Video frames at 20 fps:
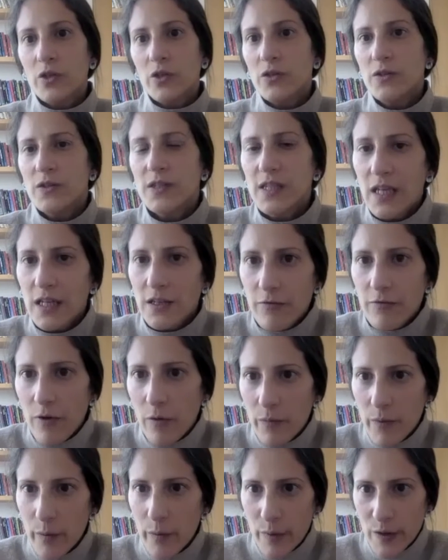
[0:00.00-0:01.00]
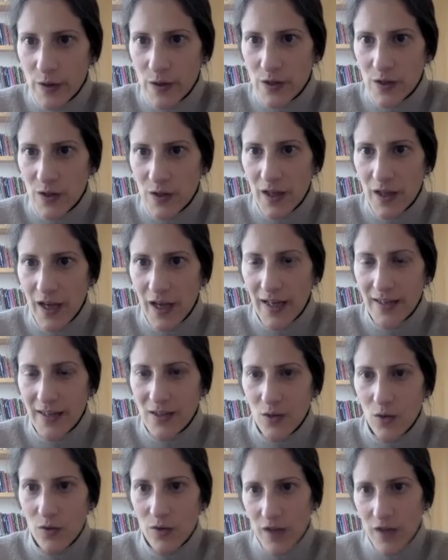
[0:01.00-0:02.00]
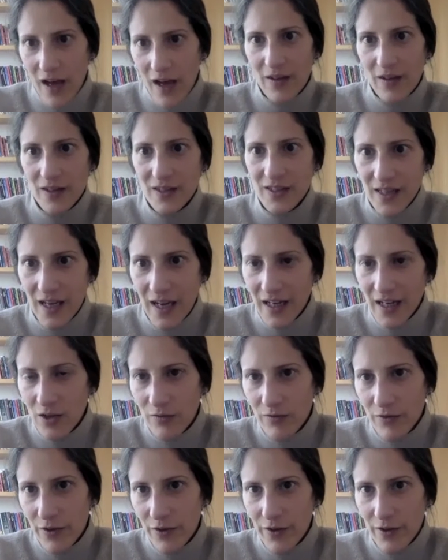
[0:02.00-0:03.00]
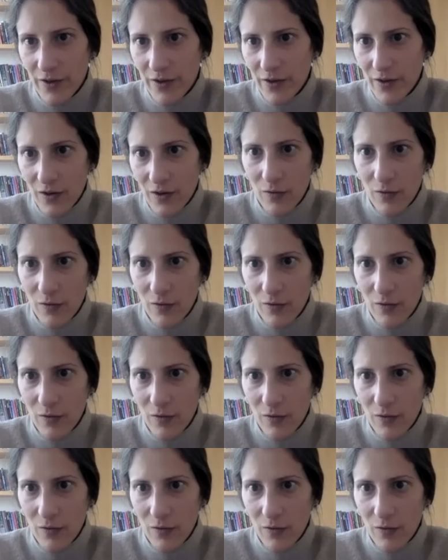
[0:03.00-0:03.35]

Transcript: consent from the person that's on the other side of the